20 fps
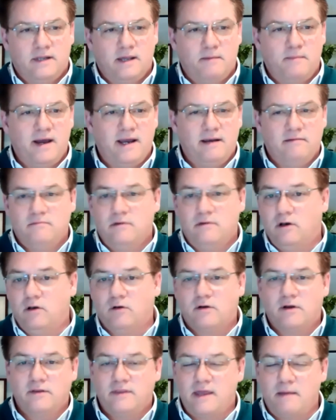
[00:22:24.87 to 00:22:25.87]
They might
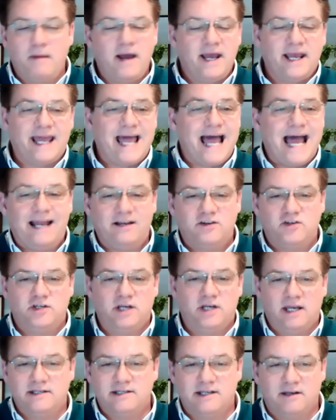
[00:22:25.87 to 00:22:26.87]
look, they might
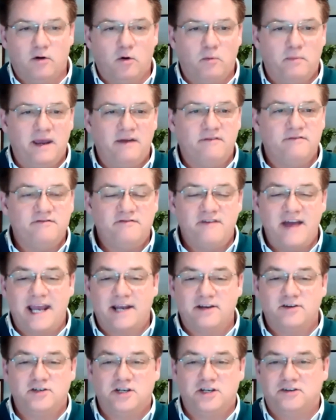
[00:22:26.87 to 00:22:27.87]
catch it or be
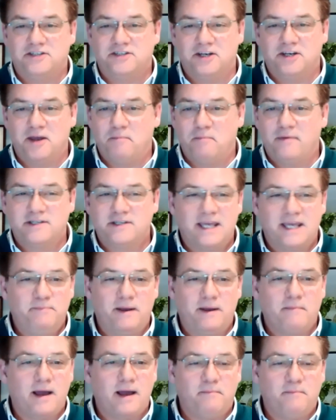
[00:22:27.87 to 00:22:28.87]
infectious. You know,
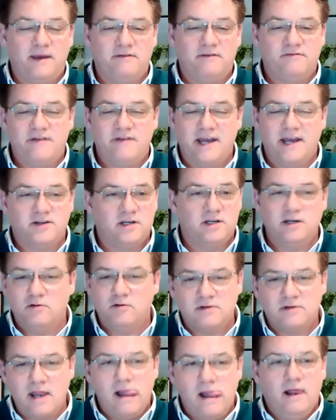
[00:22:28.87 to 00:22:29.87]
skipping might be infectious.
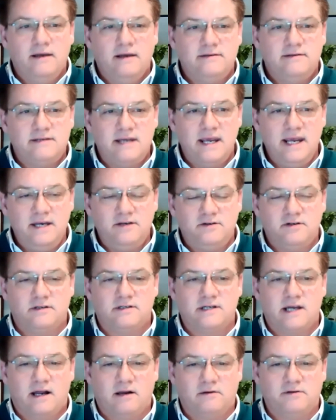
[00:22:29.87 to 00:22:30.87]
You don't teach a
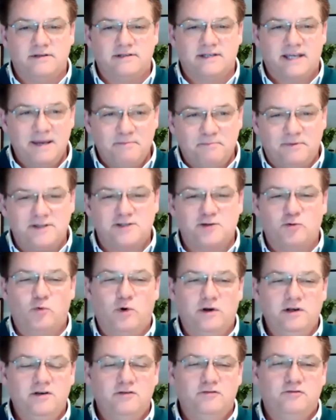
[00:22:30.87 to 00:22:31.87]
child to skip, but it's a
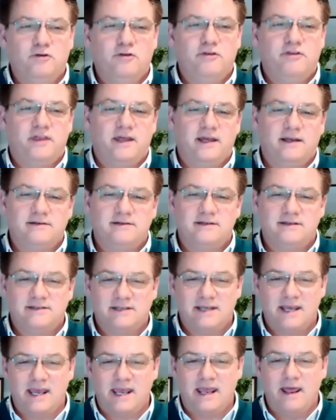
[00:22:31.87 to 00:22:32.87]
wonderful thing to
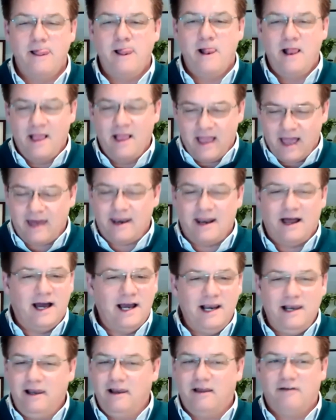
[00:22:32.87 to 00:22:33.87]
see. And
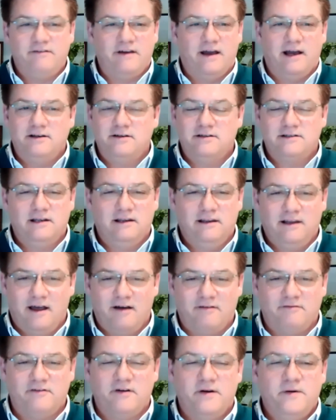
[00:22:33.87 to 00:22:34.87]
I love it. I just
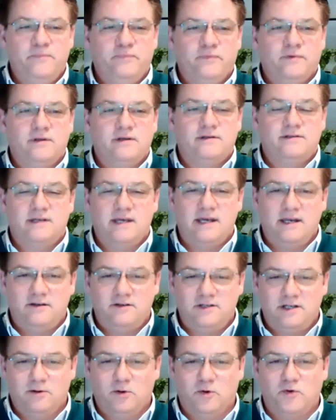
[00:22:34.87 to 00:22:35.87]
love to see
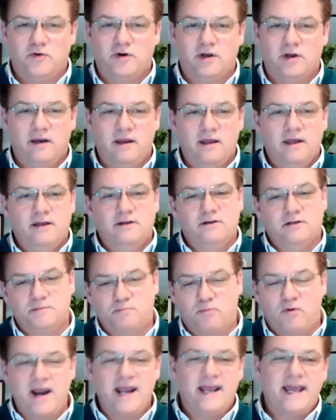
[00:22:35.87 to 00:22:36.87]
children
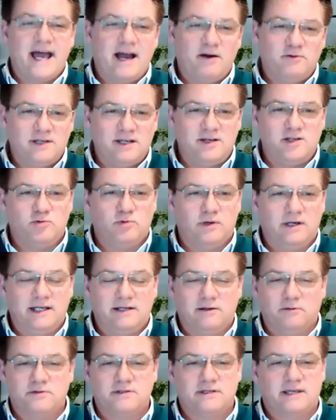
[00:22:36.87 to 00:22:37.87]
just break out into a
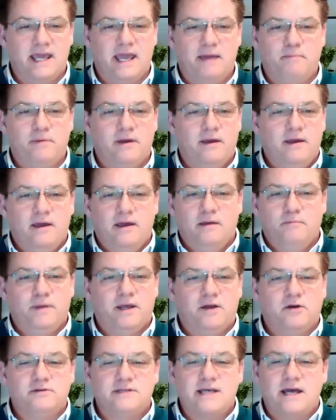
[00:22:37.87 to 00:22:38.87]
little skip
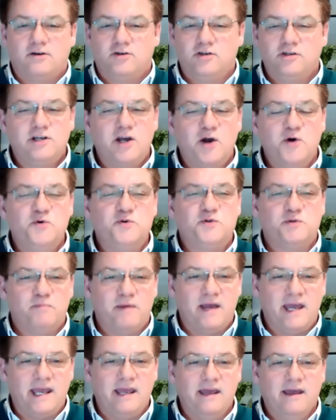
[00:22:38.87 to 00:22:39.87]
because that shows
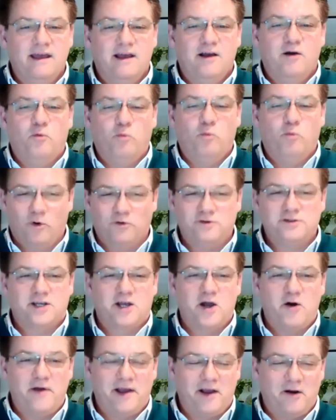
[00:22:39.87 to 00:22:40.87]
me what's
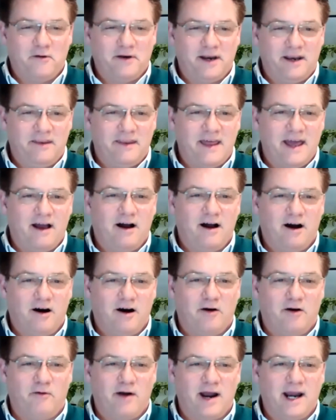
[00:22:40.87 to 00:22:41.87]
going on in their
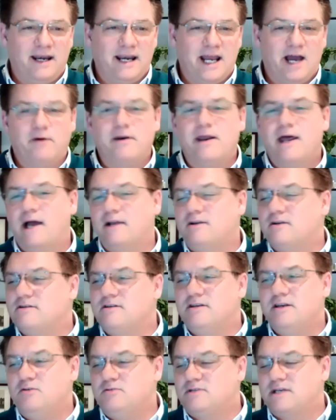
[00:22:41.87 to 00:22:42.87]
heart right now. And I
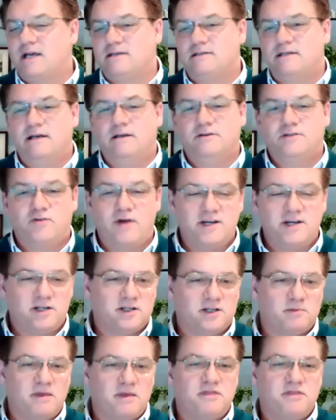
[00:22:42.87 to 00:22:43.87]
just use that as an illustration
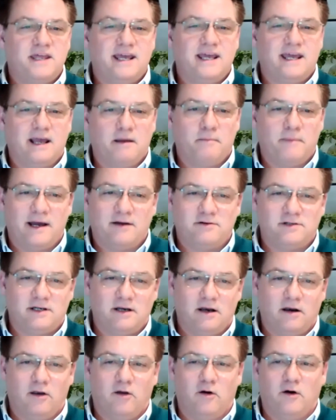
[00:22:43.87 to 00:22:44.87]
because I've been thinking about
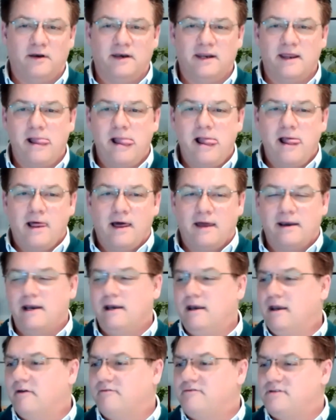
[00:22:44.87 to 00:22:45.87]
it a lot. And, and I
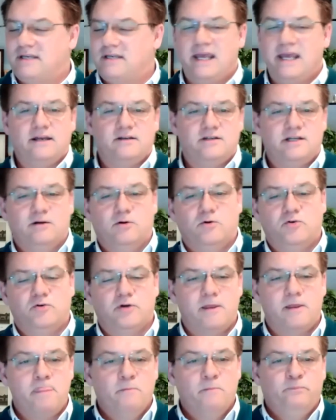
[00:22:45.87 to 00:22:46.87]
love seeing
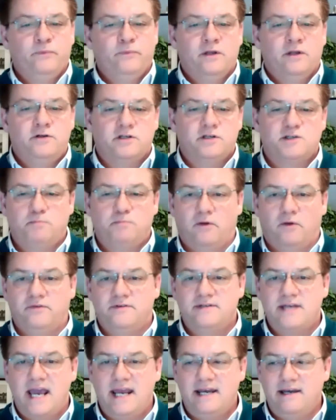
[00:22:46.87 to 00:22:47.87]
children just
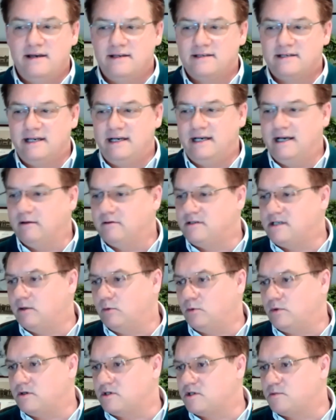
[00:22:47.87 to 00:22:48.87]
spontaneously, little
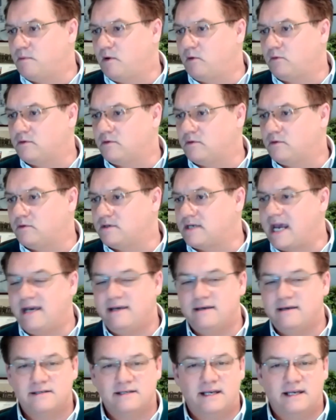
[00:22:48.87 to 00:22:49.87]
children
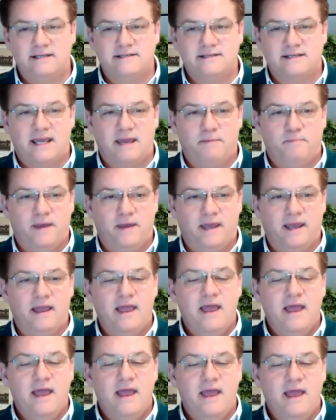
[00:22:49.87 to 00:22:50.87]
spontaneously
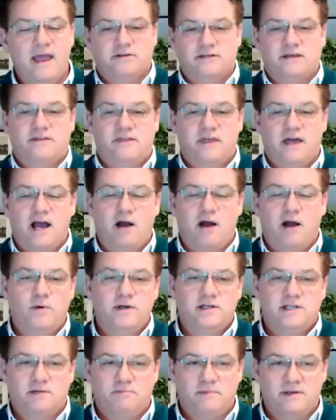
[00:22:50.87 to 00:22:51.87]
skipping because I, th- I
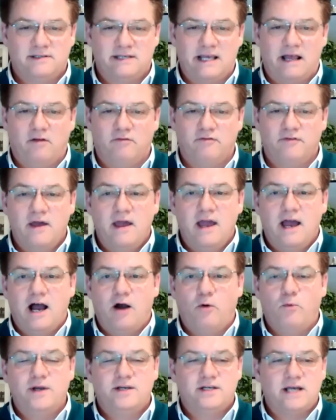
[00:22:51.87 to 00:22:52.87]
wish to myself,
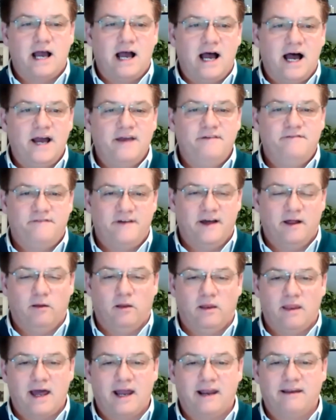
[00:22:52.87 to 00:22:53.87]
I wish I
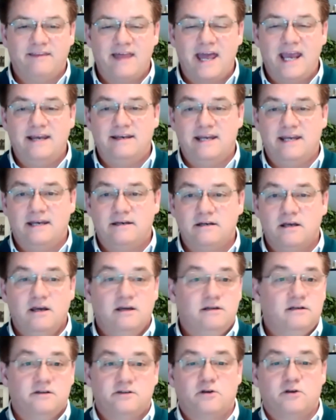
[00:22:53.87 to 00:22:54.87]
felt like they did
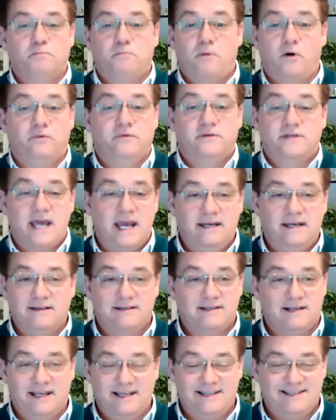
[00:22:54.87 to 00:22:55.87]
to
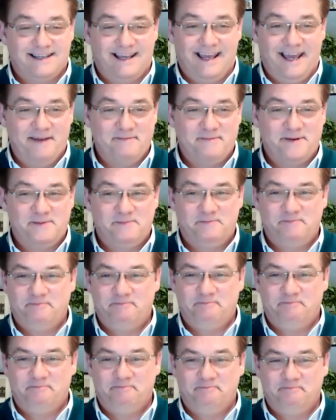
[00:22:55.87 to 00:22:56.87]
spontaneously skip.
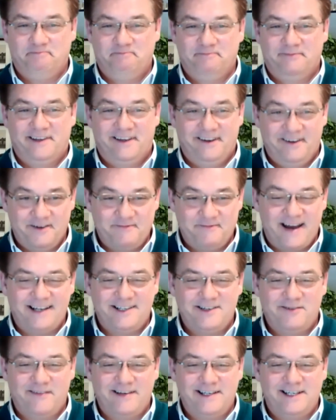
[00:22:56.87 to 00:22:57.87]
Can you
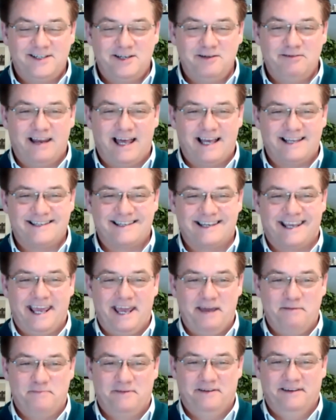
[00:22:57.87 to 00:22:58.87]
imagine when did you last
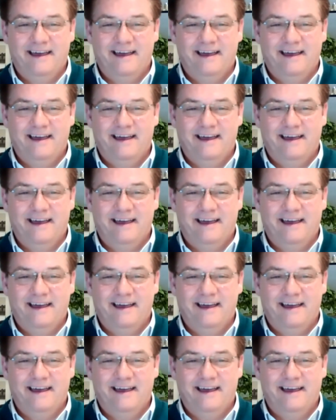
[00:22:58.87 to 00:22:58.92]
skip?